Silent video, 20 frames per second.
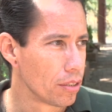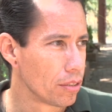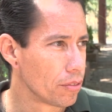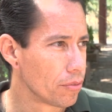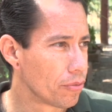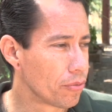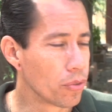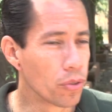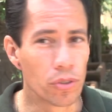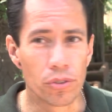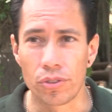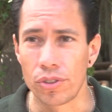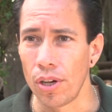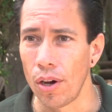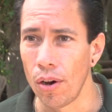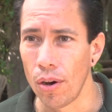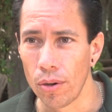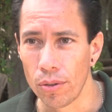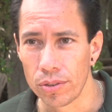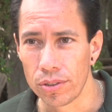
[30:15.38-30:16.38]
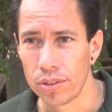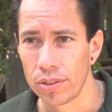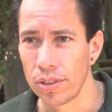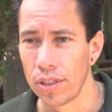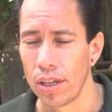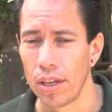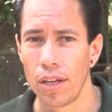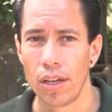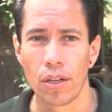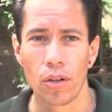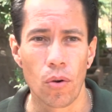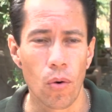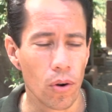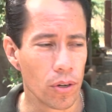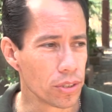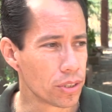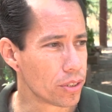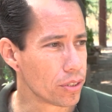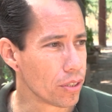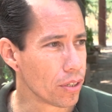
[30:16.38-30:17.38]
fructose,
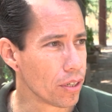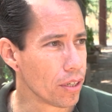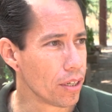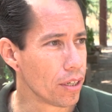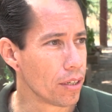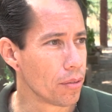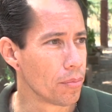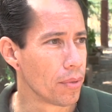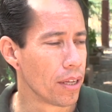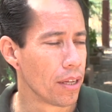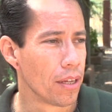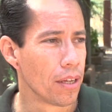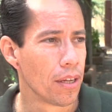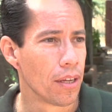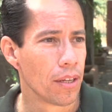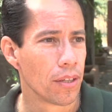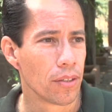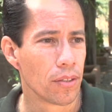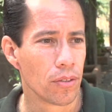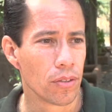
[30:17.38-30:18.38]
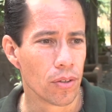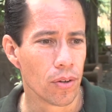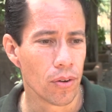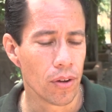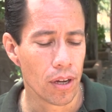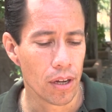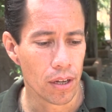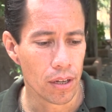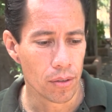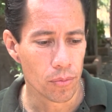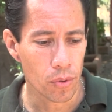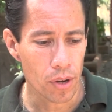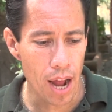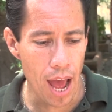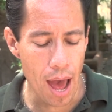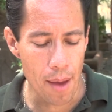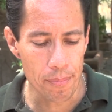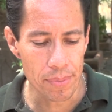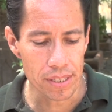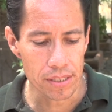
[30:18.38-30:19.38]
corn syrup, what
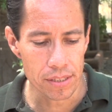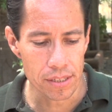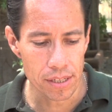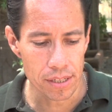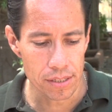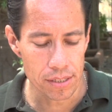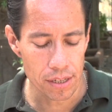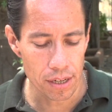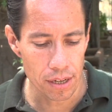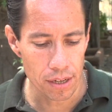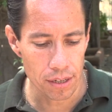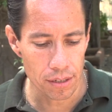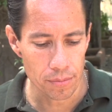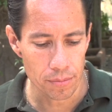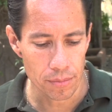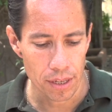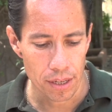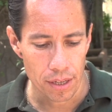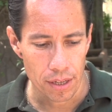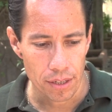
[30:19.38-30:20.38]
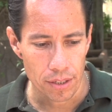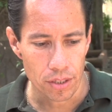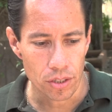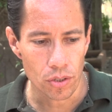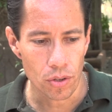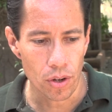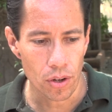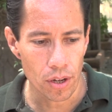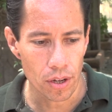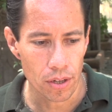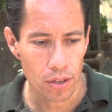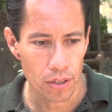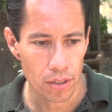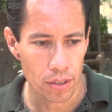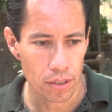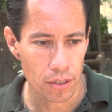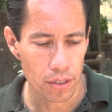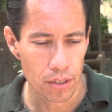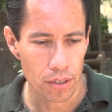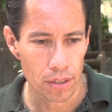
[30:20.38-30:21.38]
happens is, you know,
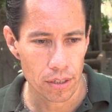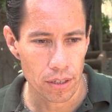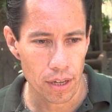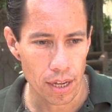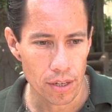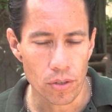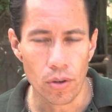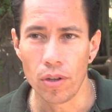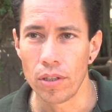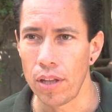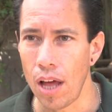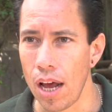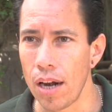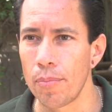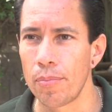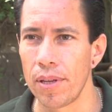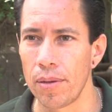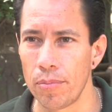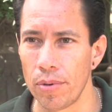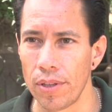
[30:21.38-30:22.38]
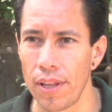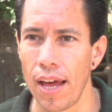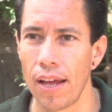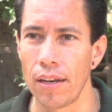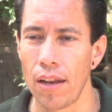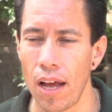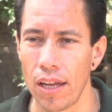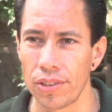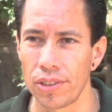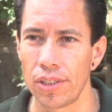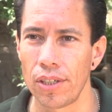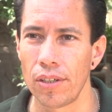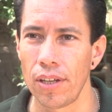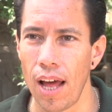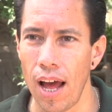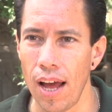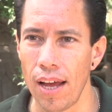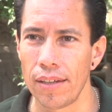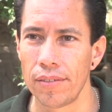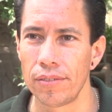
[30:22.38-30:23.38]
I know a lot of people that lost their
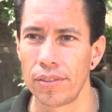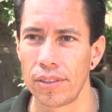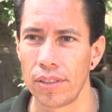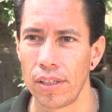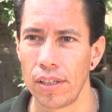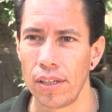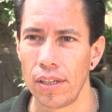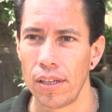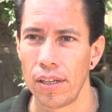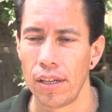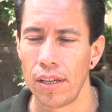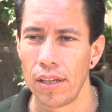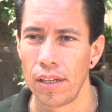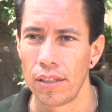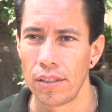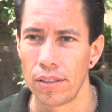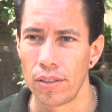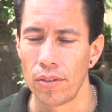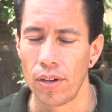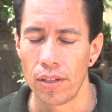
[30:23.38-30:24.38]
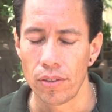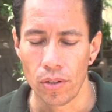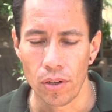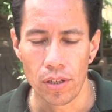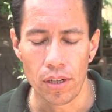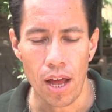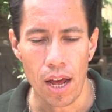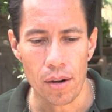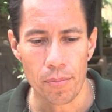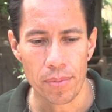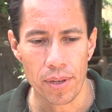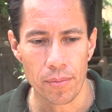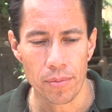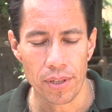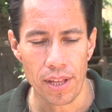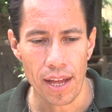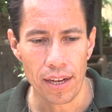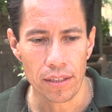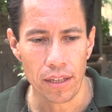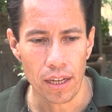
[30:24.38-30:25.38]
lives. I know a lot of people
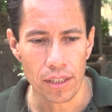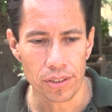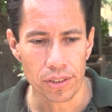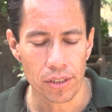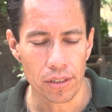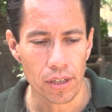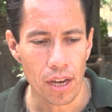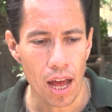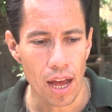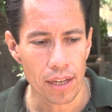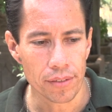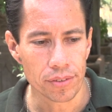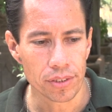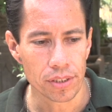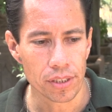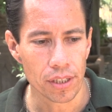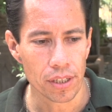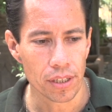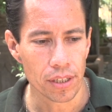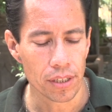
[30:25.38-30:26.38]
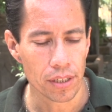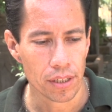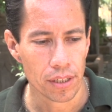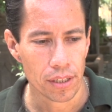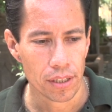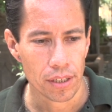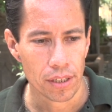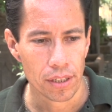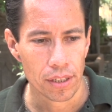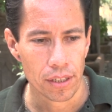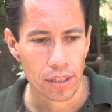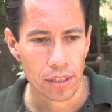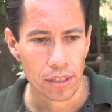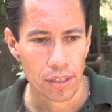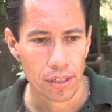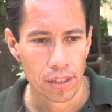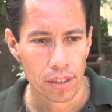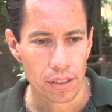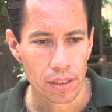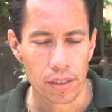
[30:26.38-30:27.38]
that lost their lives to
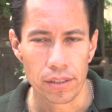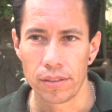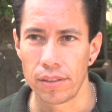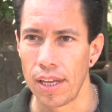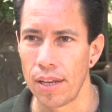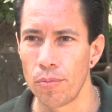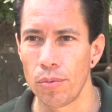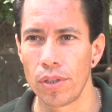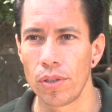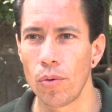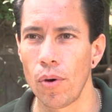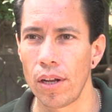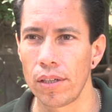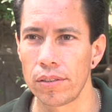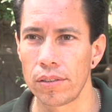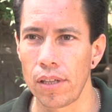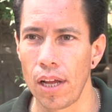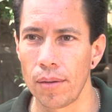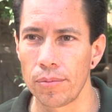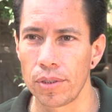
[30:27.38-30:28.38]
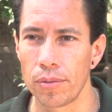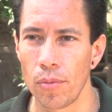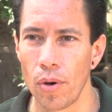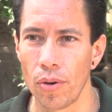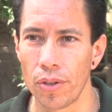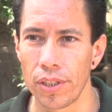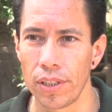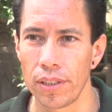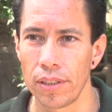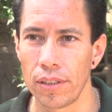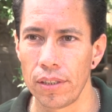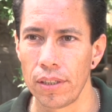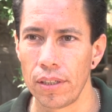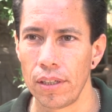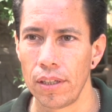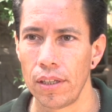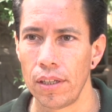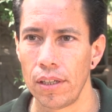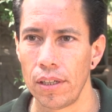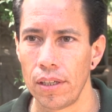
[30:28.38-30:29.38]
because they wouldn't want to stop smoking,
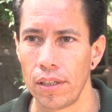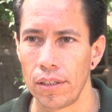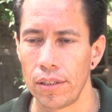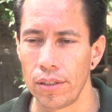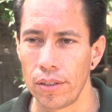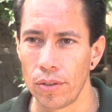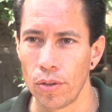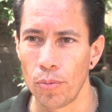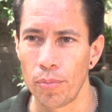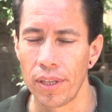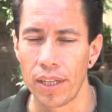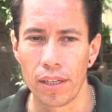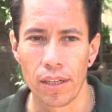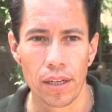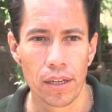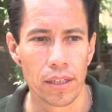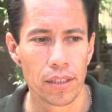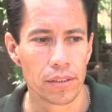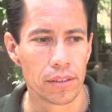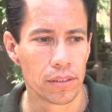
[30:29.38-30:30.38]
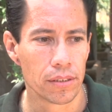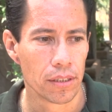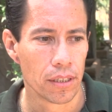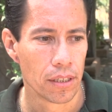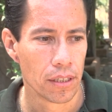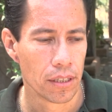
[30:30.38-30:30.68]
because